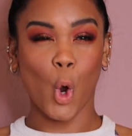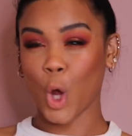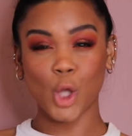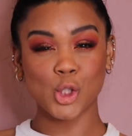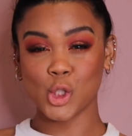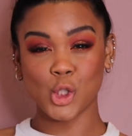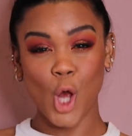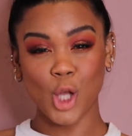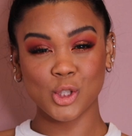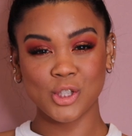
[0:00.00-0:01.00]
Can't see
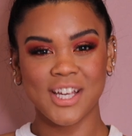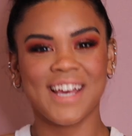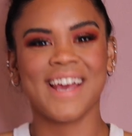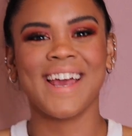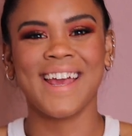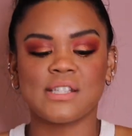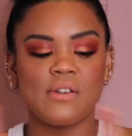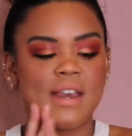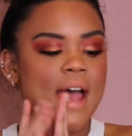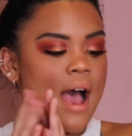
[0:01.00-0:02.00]
shit.
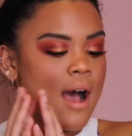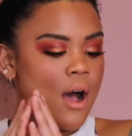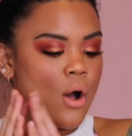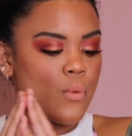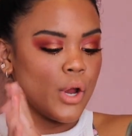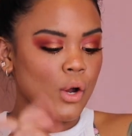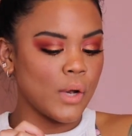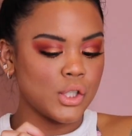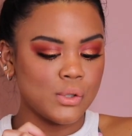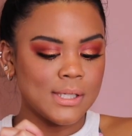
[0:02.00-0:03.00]
So now we are
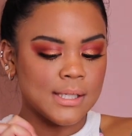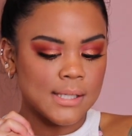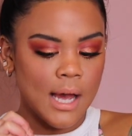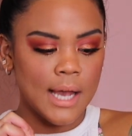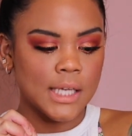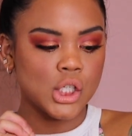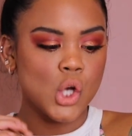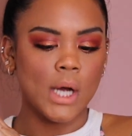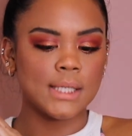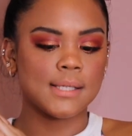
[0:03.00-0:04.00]
going to decide
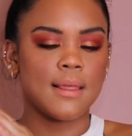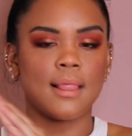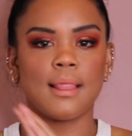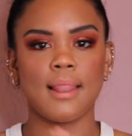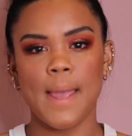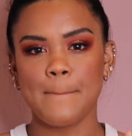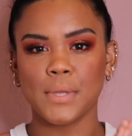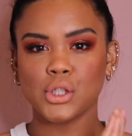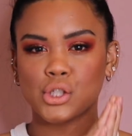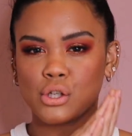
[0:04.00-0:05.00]
what
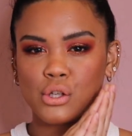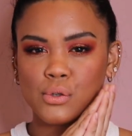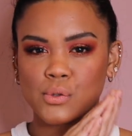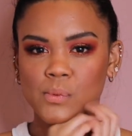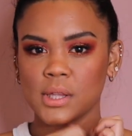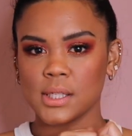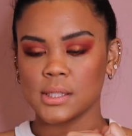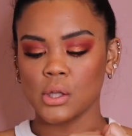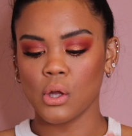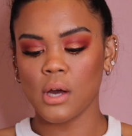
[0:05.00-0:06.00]
lip to use with
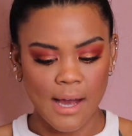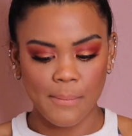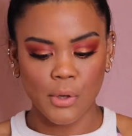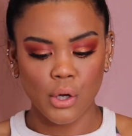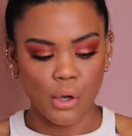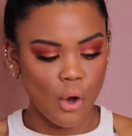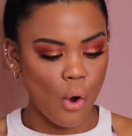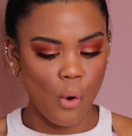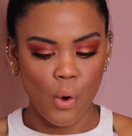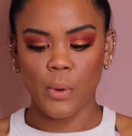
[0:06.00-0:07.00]
this look. I'm going to
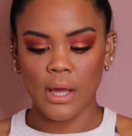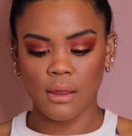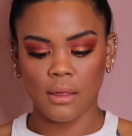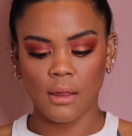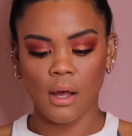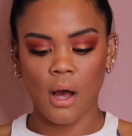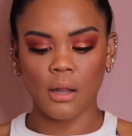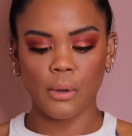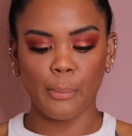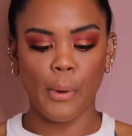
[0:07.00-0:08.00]
go with the
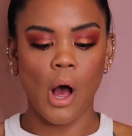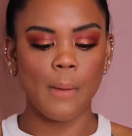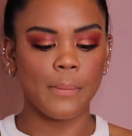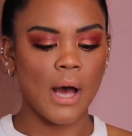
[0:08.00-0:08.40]
Colourpop